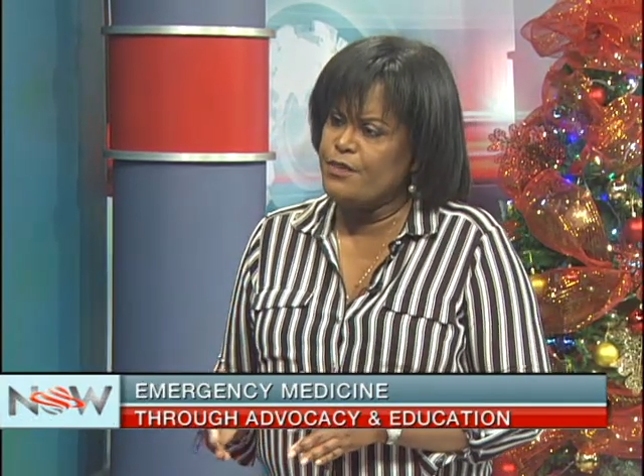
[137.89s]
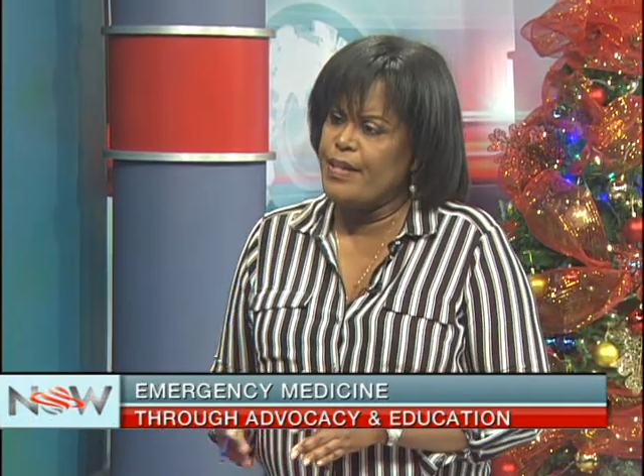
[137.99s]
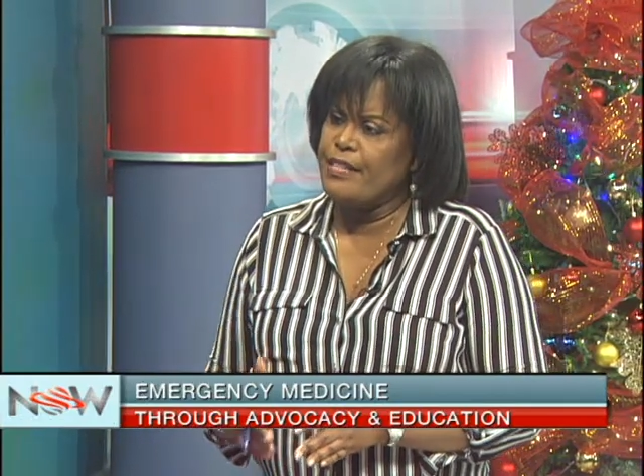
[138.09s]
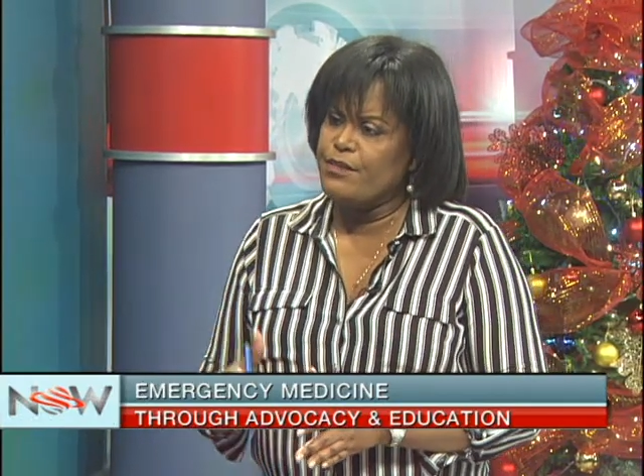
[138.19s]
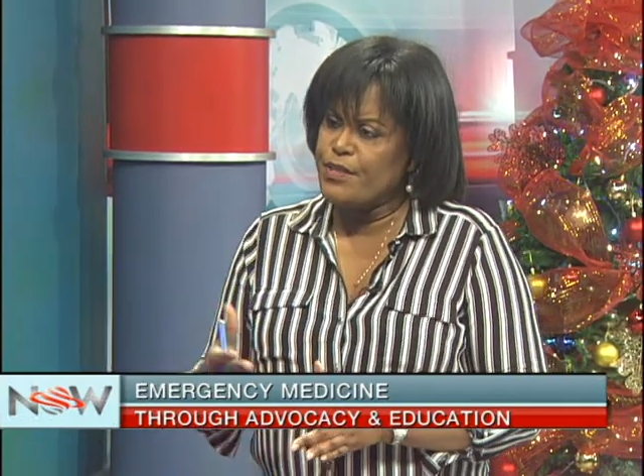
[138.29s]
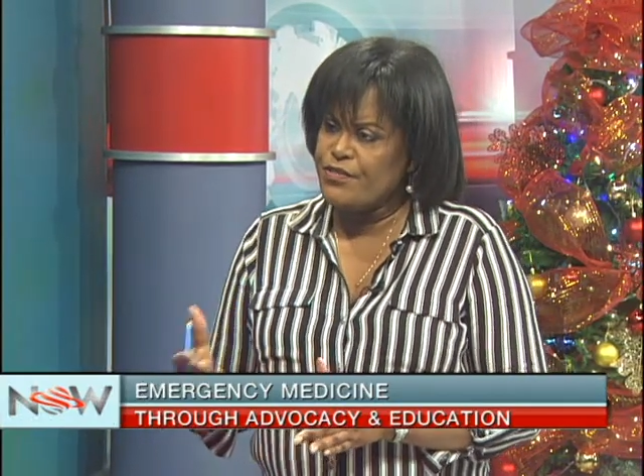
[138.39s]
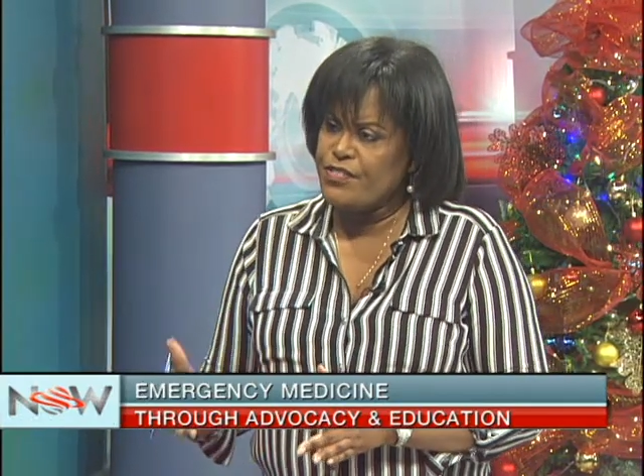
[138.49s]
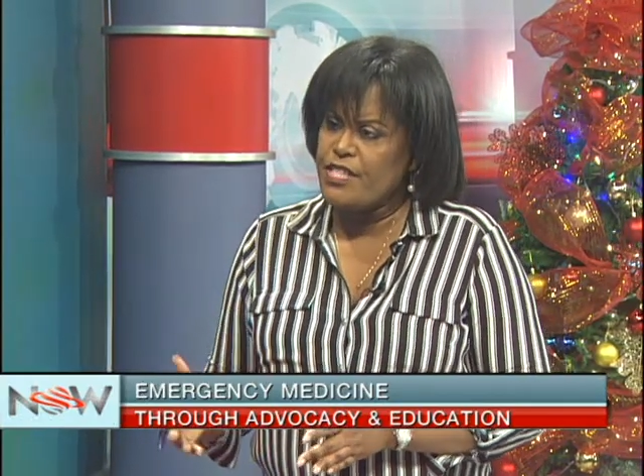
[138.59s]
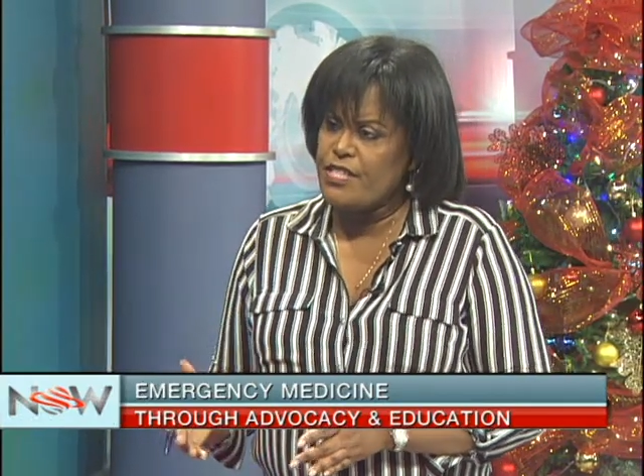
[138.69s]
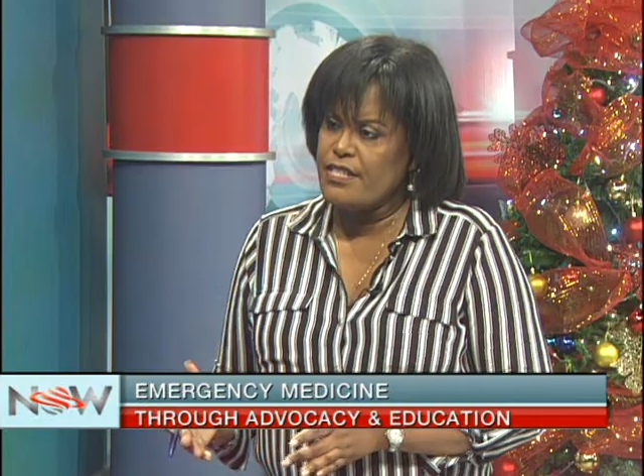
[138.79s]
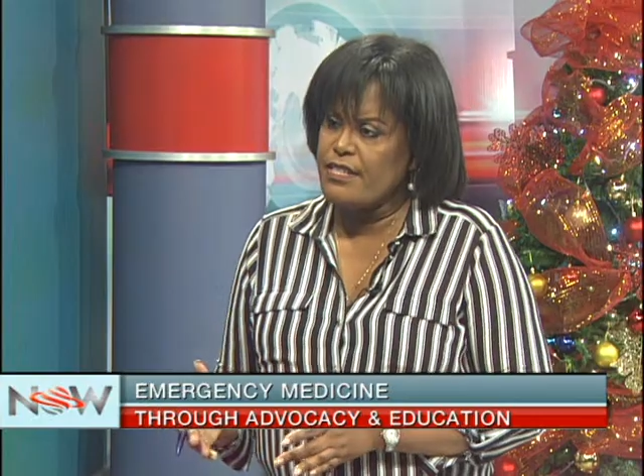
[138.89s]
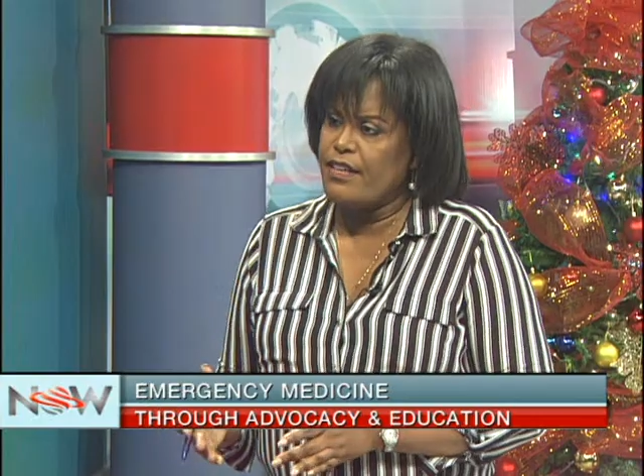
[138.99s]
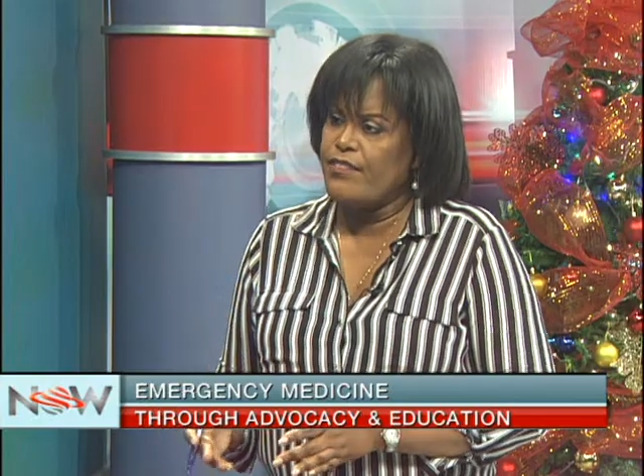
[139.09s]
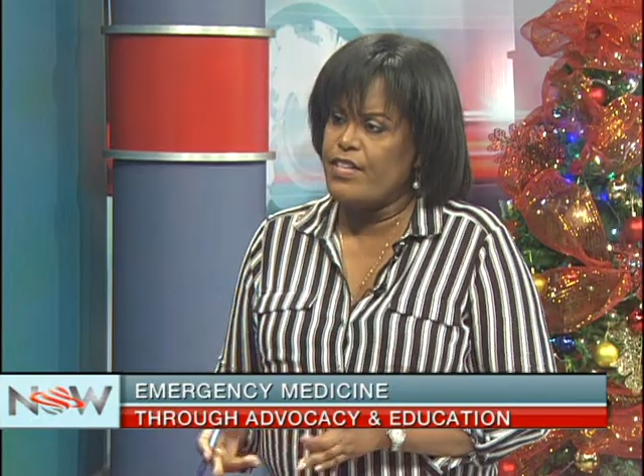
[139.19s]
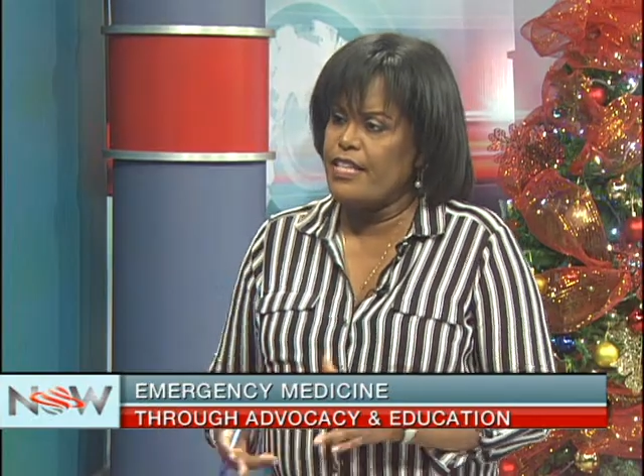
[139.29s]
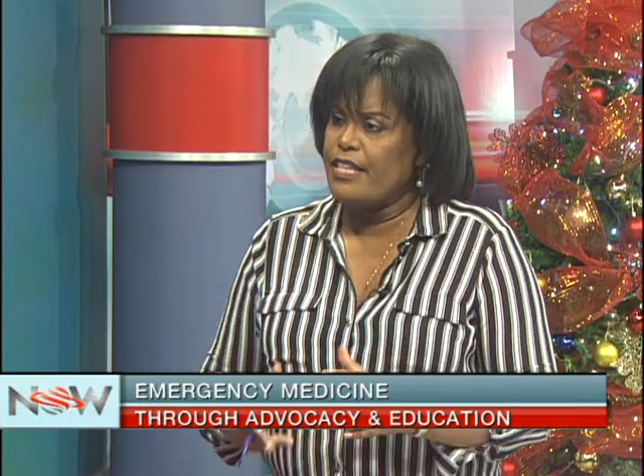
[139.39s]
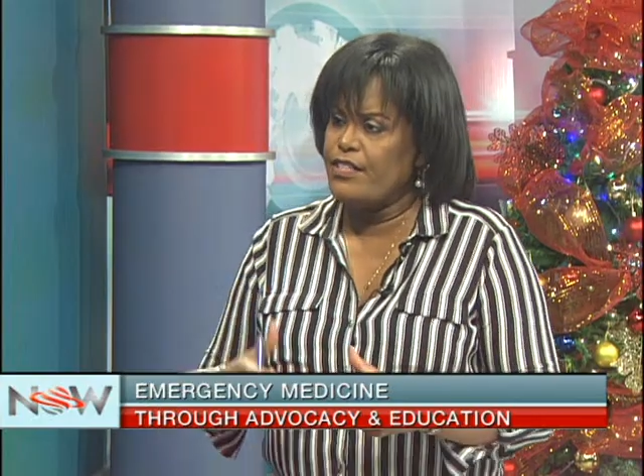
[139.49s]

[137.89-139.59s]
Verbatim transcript: when yes. it was first discovered and, yes.